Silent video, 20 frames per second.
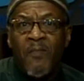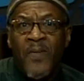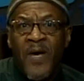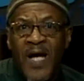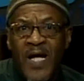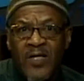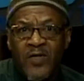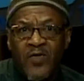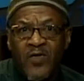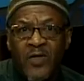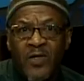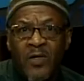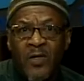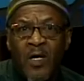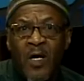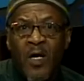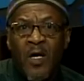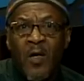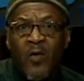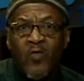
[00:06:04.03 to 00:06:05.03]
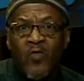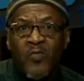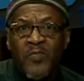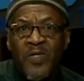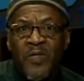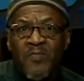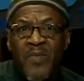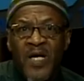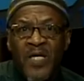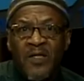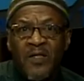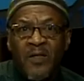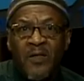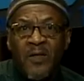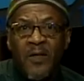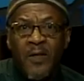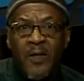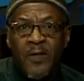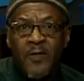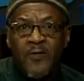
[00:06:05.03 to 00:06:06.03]
Patrick, will be making
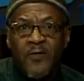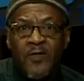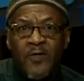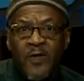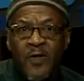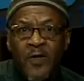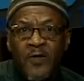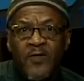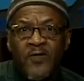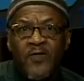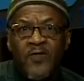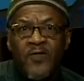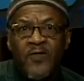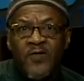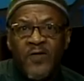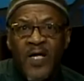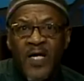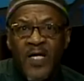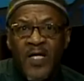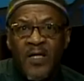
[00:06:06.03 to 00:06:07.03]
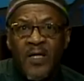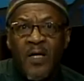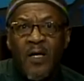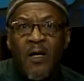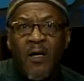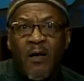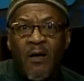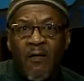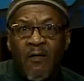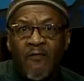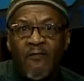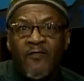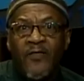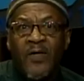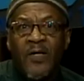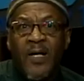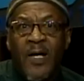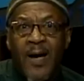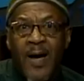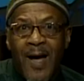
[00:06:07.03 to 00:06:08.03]
his State of the
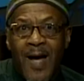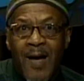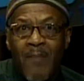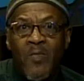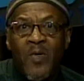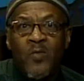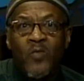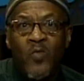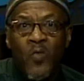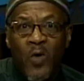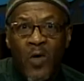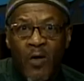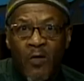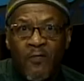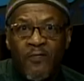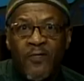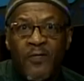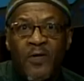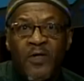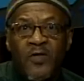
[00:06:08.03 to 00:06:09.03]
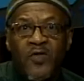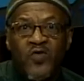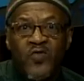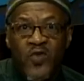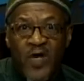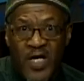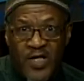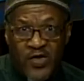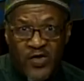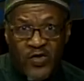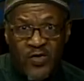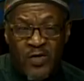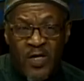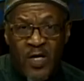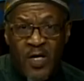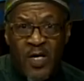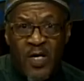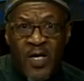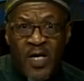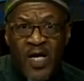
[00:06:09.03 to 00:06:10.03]
Commonwealth address.
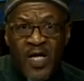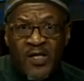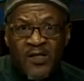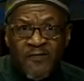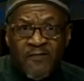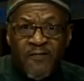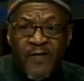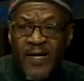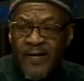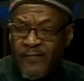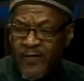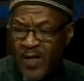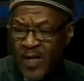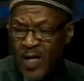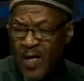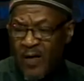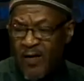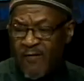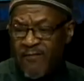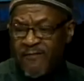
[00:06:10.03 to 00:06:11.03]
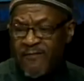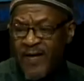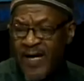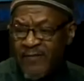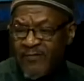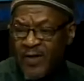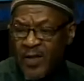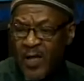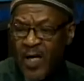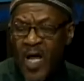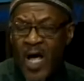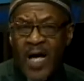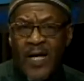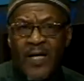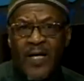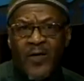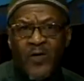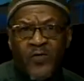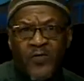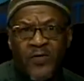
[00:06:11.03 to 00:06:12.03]
That's a 5 o'clock.
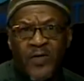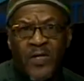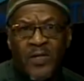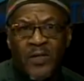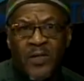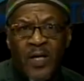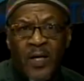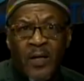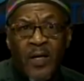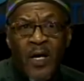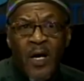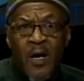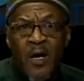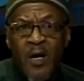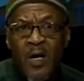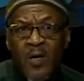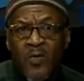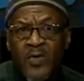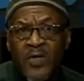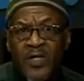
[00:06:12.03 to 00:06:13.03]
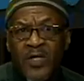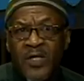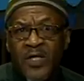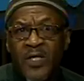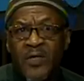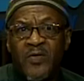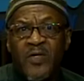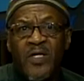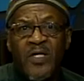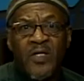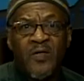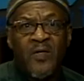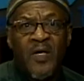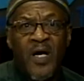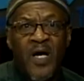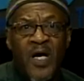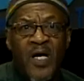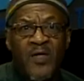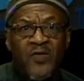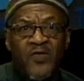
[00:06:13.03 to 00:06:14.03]
I don't think that we're going to carry it here
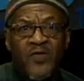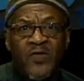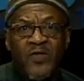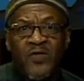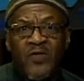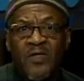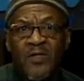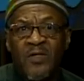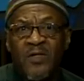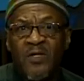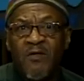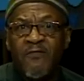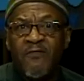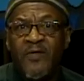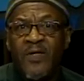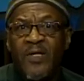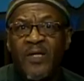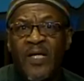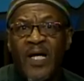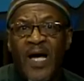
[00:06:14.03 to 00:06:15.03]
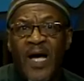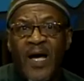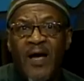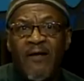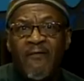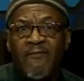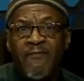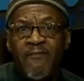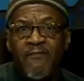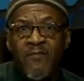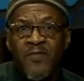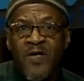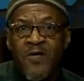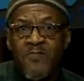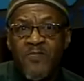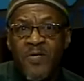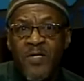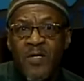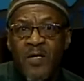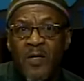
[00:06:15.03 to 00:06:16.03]
on CCTV Live.
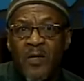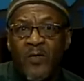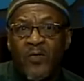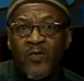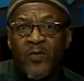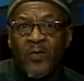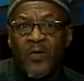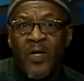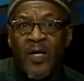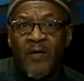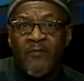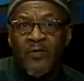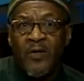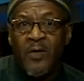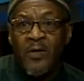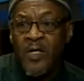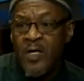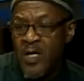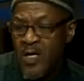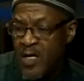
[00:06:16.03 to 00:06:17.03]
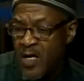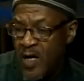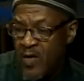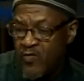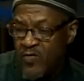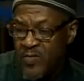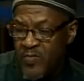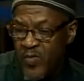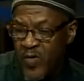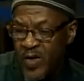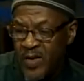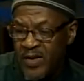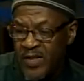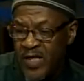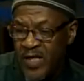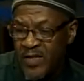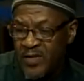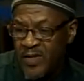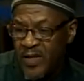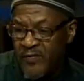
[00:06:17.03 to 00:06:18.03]
Maybe we'll have a
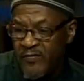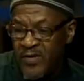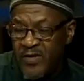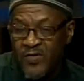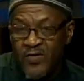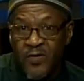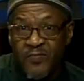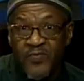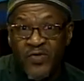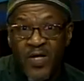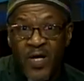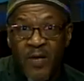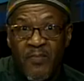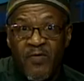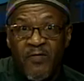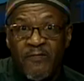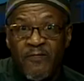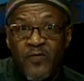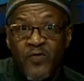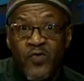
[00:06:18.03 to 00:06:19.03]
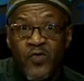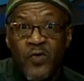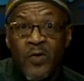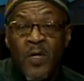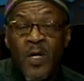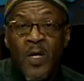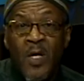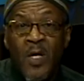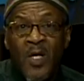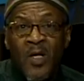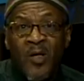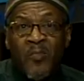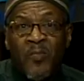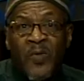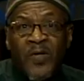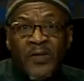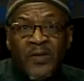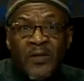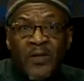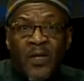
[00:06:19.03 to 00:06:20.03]
rebroadcast of it sometime in the future.
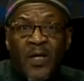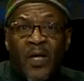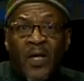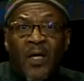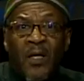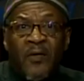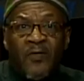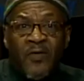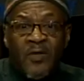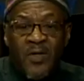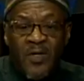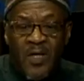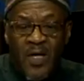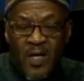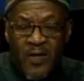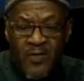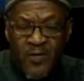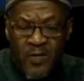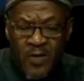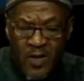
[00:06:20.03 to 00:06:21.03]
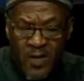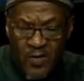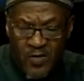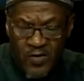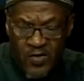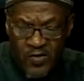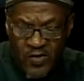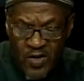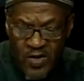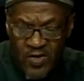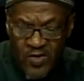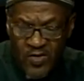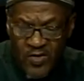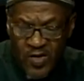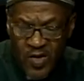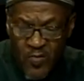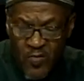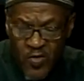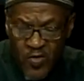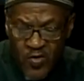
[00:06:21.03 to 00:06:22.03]
But the other stations,
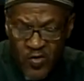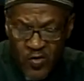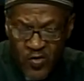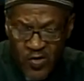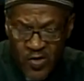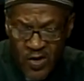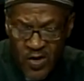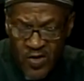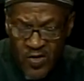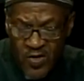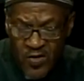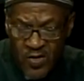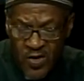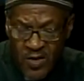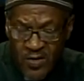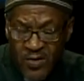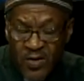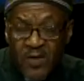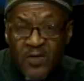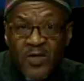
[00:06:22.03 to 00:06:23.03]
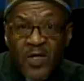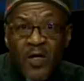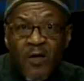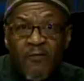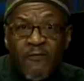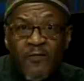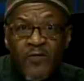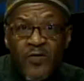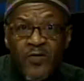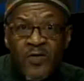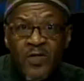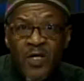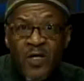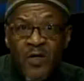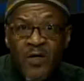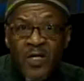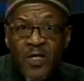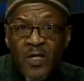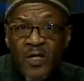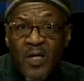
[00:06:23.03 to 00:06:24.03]
commercial stations, I think Channel 4 is
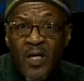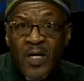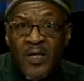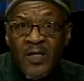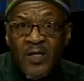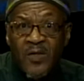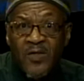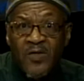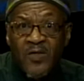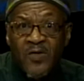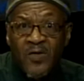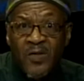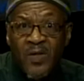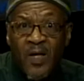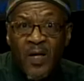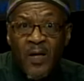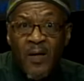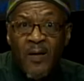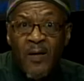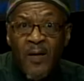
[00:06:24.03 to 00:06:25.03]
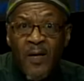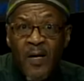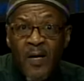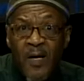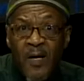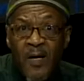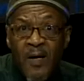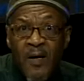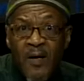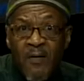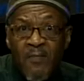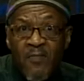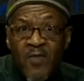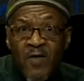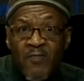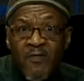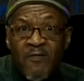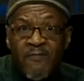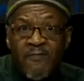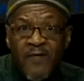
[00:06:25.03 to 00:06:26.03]
carrying it. I guess
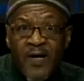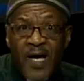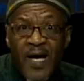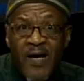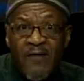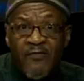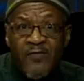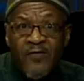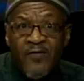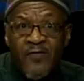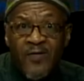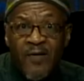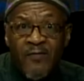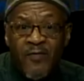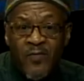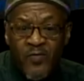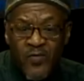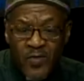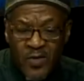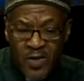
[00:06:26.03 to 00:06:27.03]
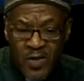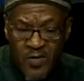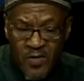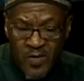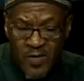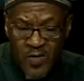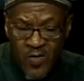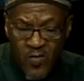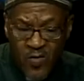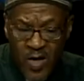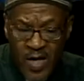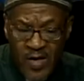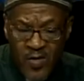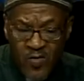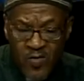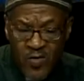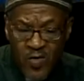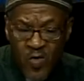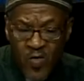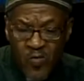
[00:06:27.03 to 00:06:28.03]
maybe 5 and 7 will carry it too. I
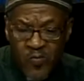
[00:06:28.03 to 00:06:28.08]
don't know.